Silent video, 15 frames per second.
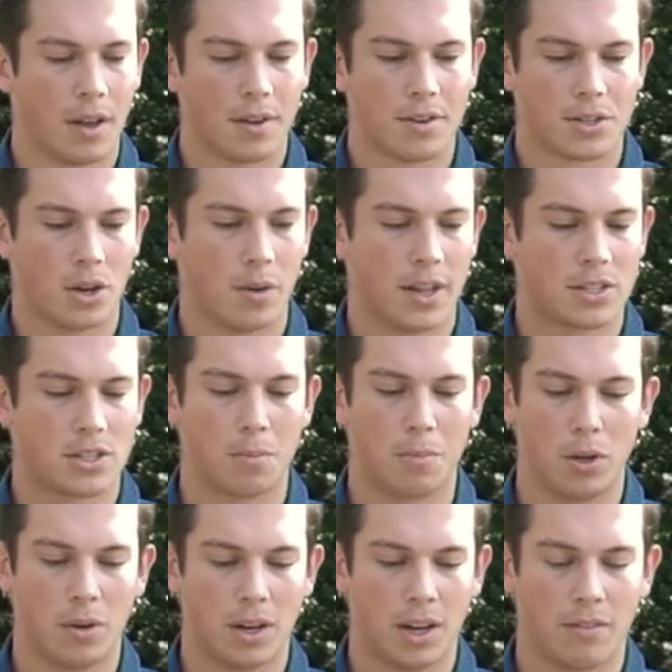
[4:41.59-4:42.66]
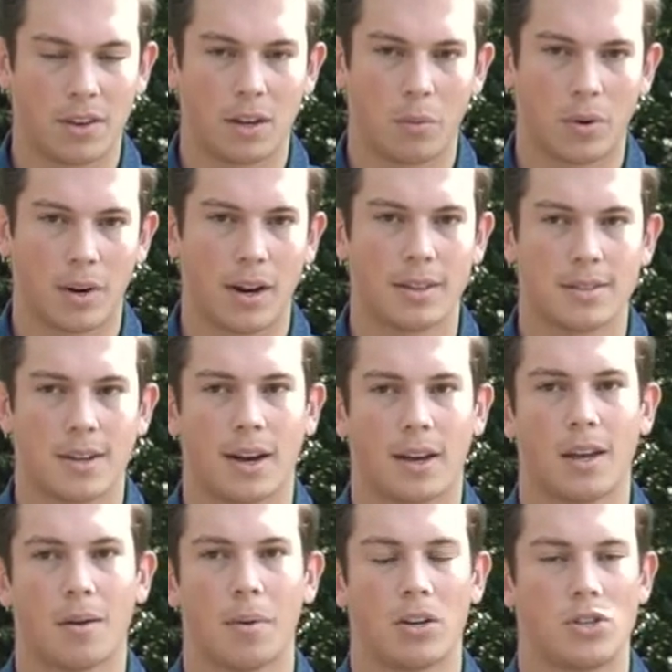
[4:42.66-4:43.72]
So that's the beauty of it. We're not talking
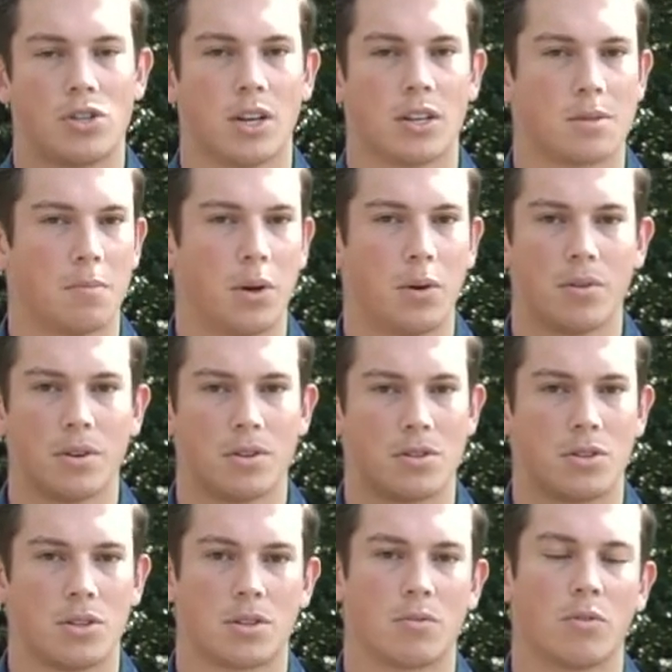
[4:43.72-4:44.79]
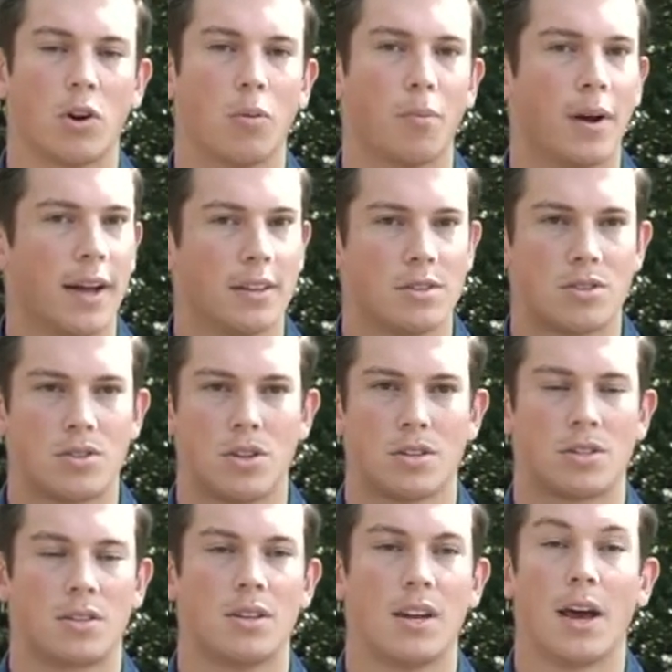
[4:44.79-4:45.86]
about just motors, just robots,
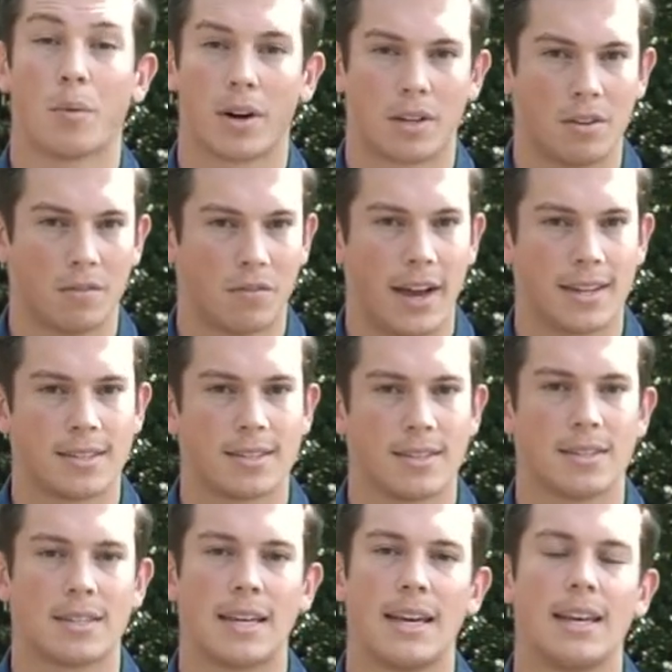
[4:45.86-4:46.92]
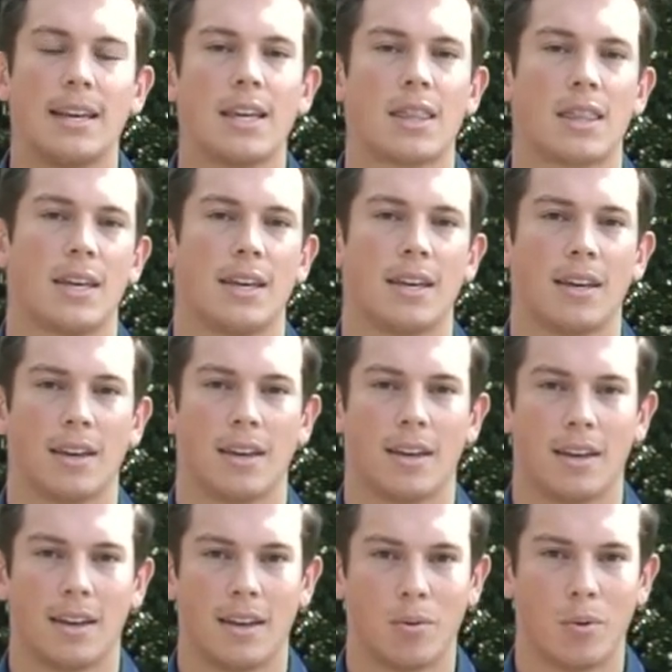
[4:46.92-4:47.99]
just network devices, anything
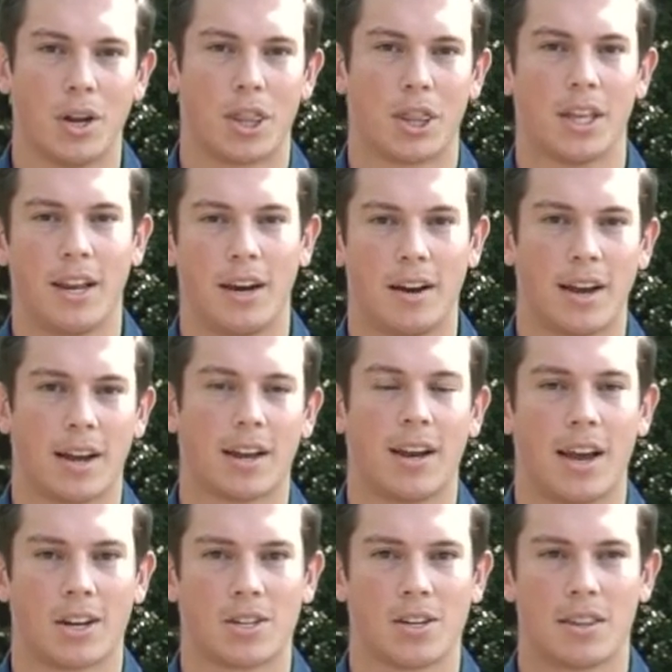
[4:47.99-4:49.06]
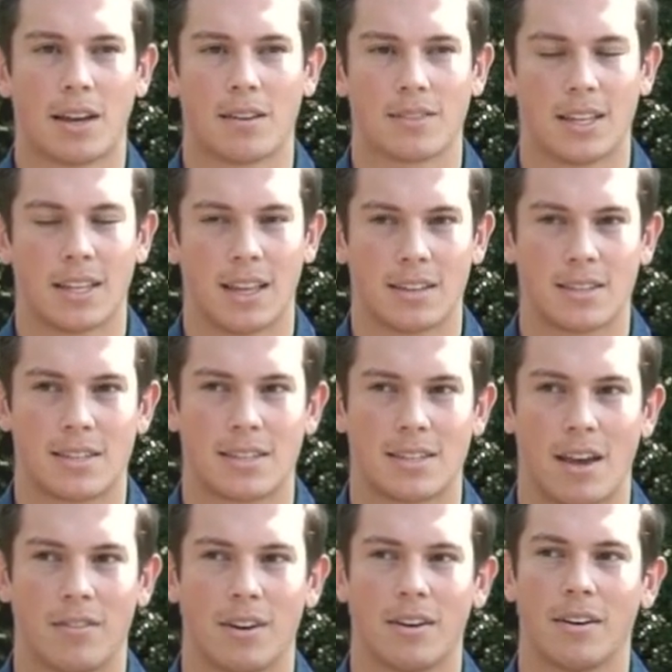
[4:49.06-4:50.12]
with an internet connection. I think I've said that
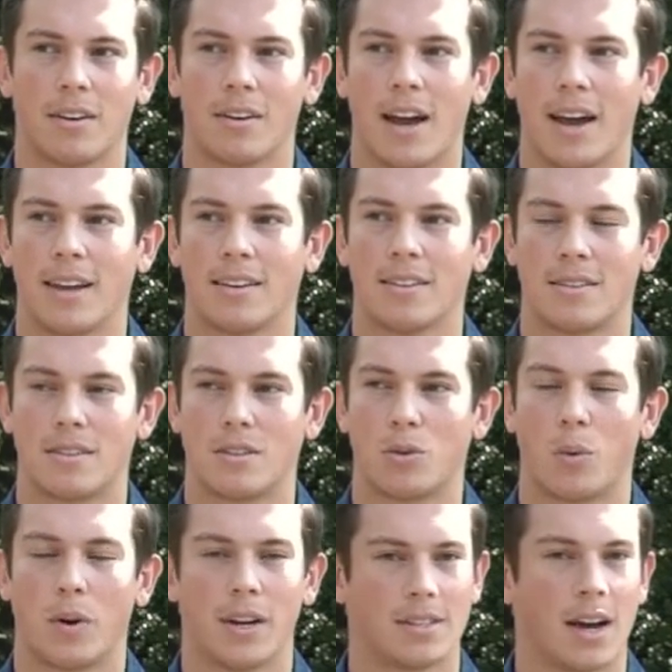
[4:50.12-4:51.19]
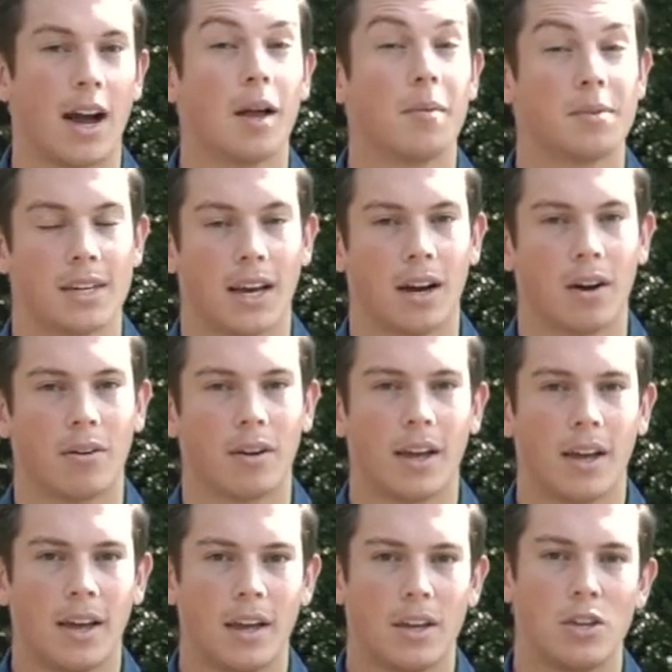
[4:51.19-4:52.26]
7 or 9, 20 times now,
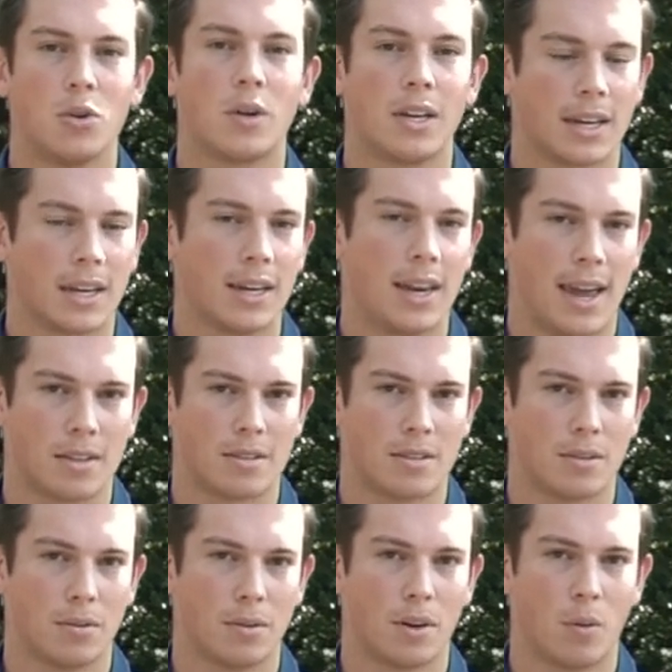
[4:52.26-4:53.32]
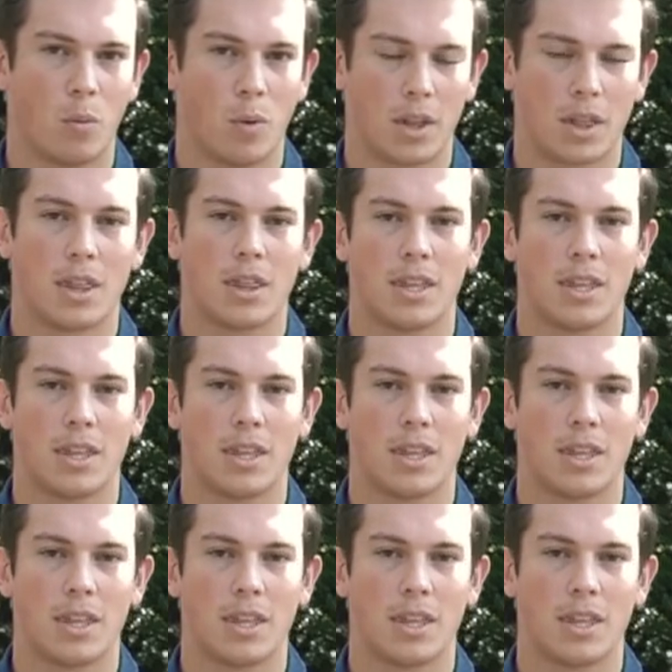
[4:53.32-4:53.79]
you can connect to with the